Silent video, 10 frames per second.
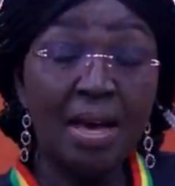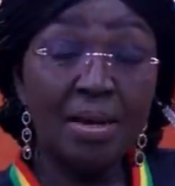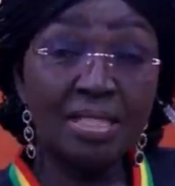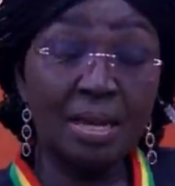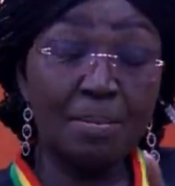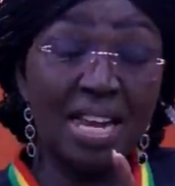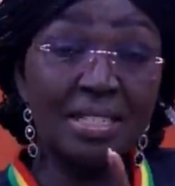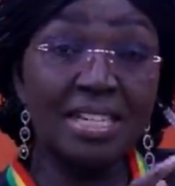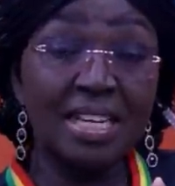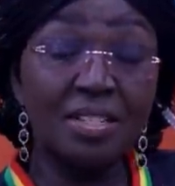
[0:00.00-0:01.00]

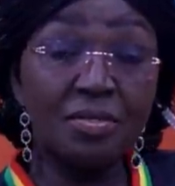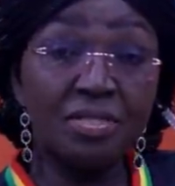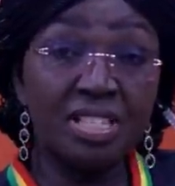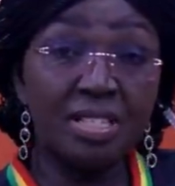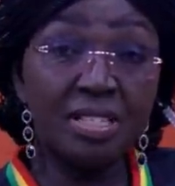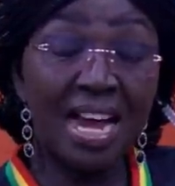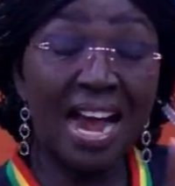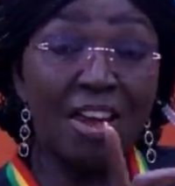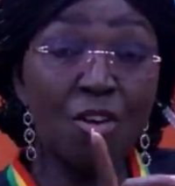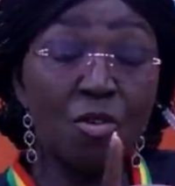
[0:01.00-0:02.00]
cement ye oje receipt
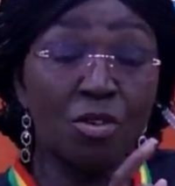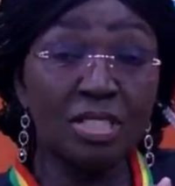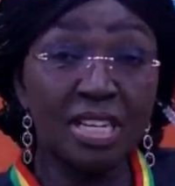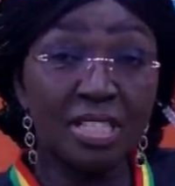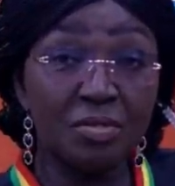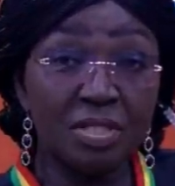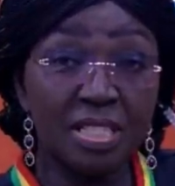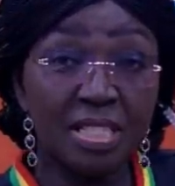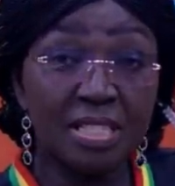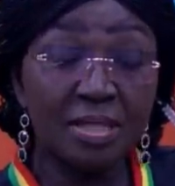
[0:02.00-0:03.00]
iron rod ye oje
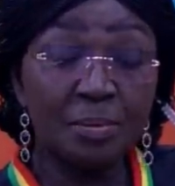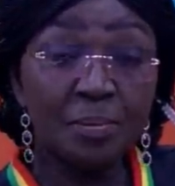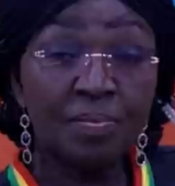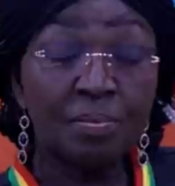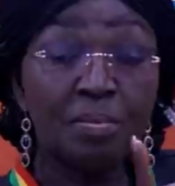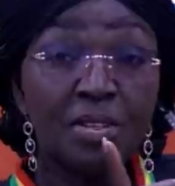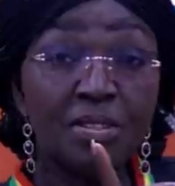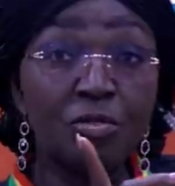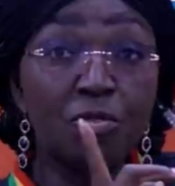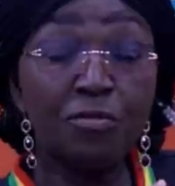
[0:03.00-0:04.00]
receipt
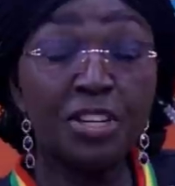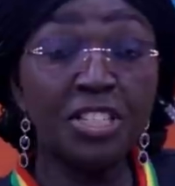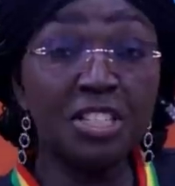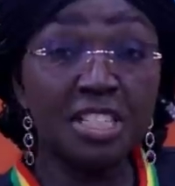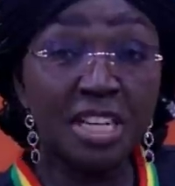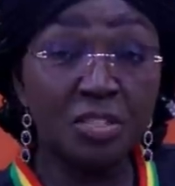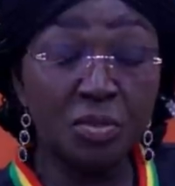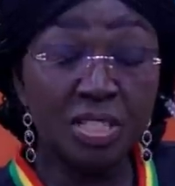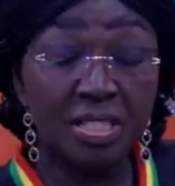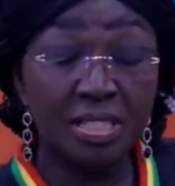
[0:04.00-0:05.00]
roofing sheet ya di
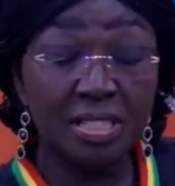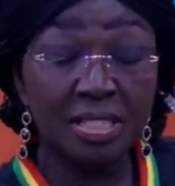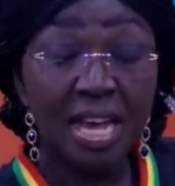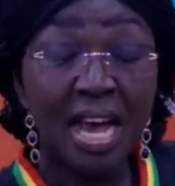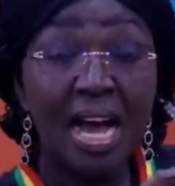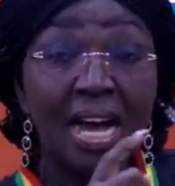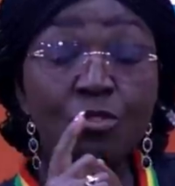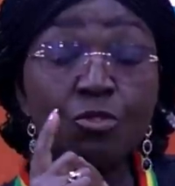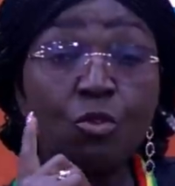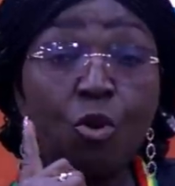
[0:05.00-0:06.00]
receipt
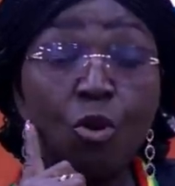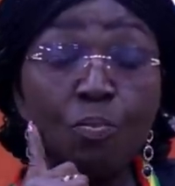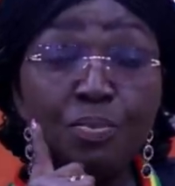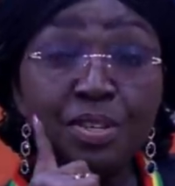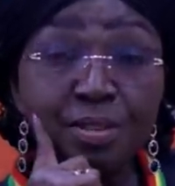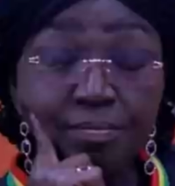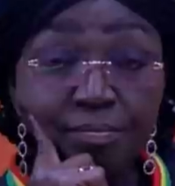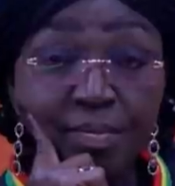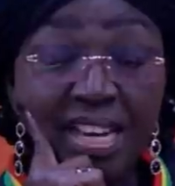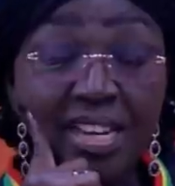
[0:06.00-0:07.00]
asu kobi
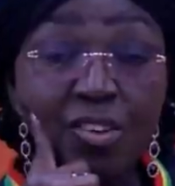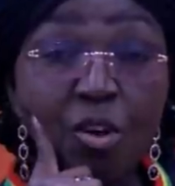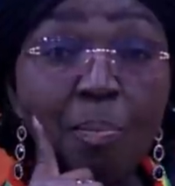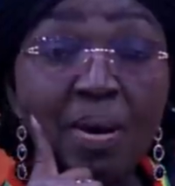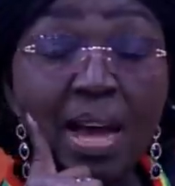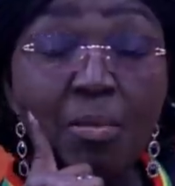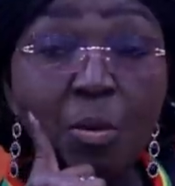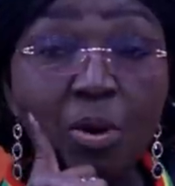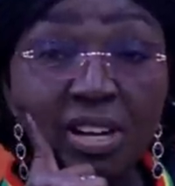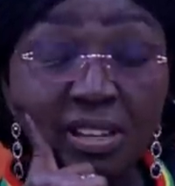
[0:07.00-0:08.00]
any o pay
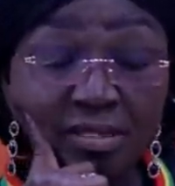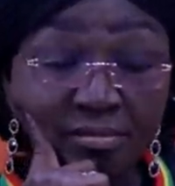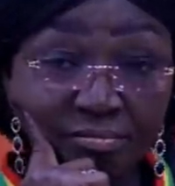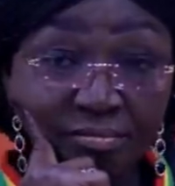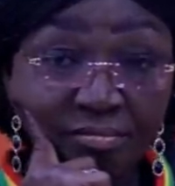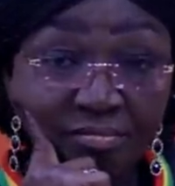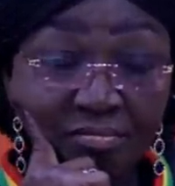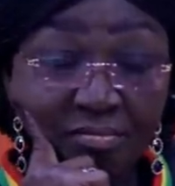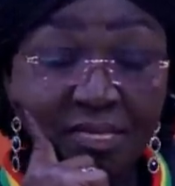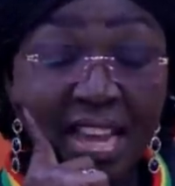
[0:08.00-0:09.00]
mo money
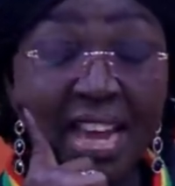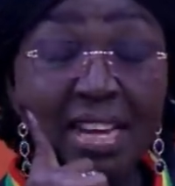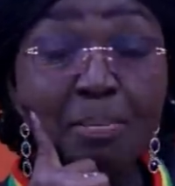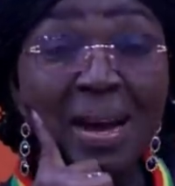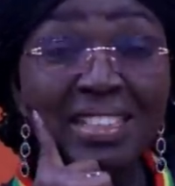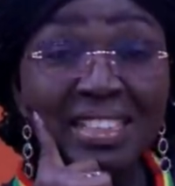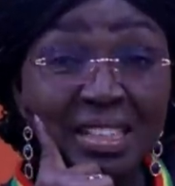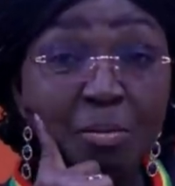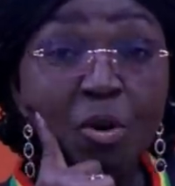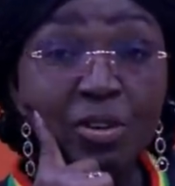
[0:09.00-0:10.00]
any banche
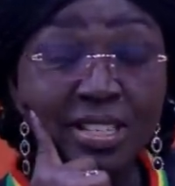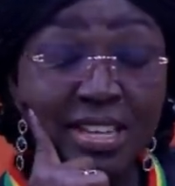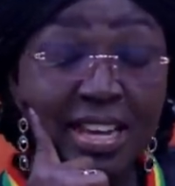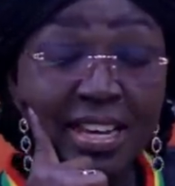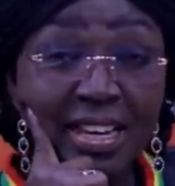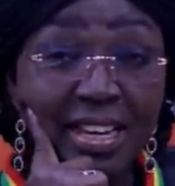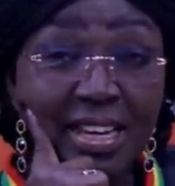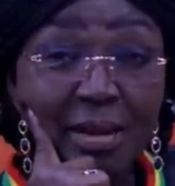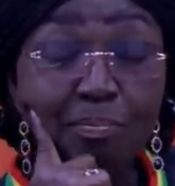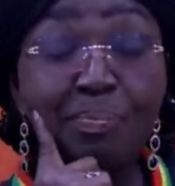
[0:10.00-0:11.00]
ne board ye
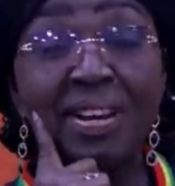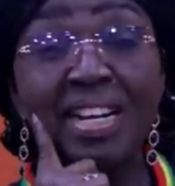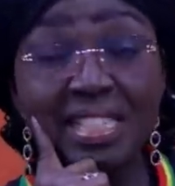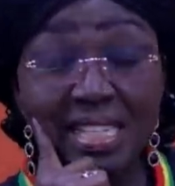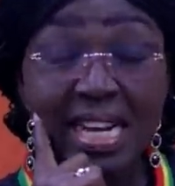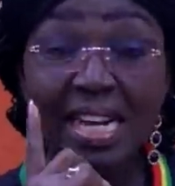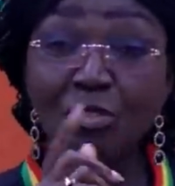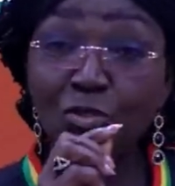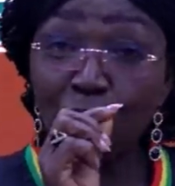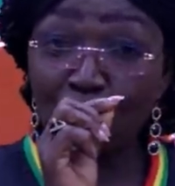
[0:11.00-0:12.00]
trekasa na
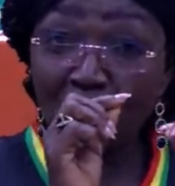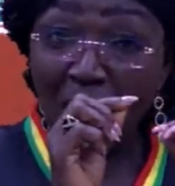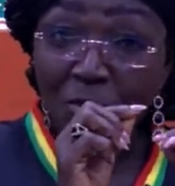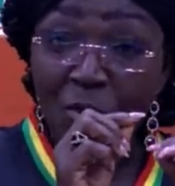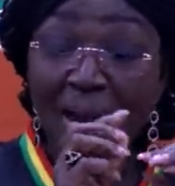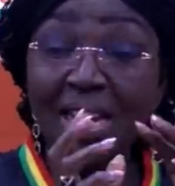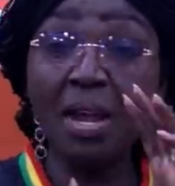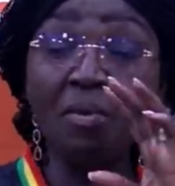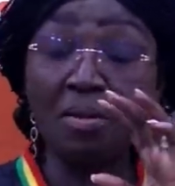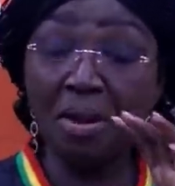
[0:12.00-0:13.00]
yedu to nkwan mu ma na
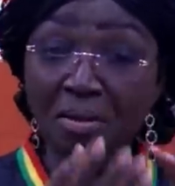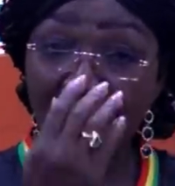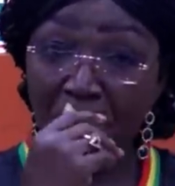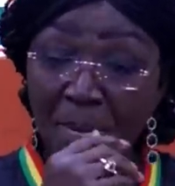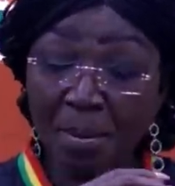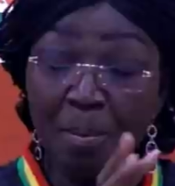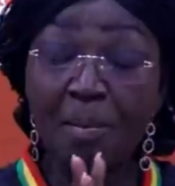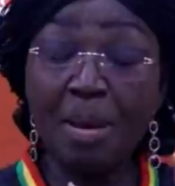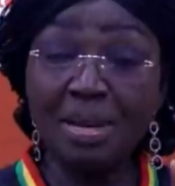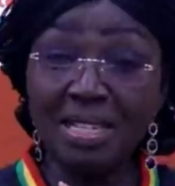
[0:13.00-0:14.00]
ye wenwenwam
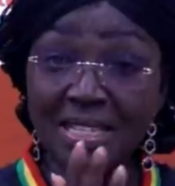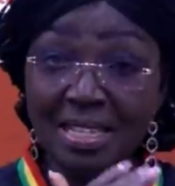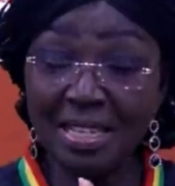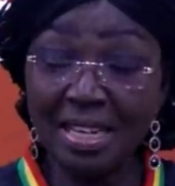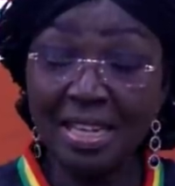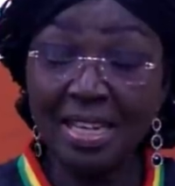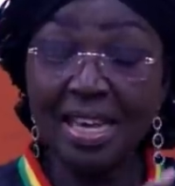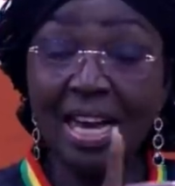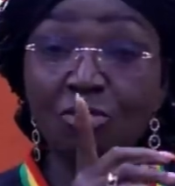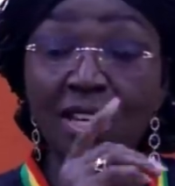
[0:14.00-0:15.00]
memedi
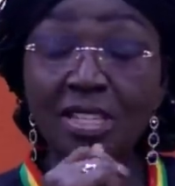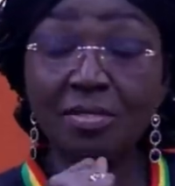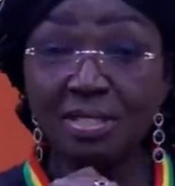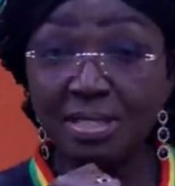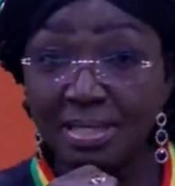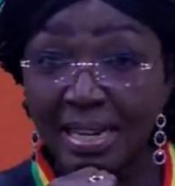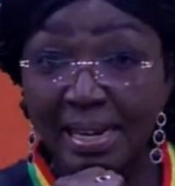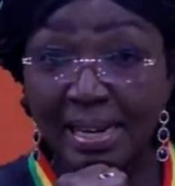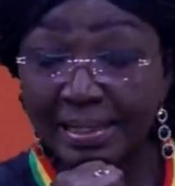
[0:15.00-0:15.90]
asu ye di receipt ana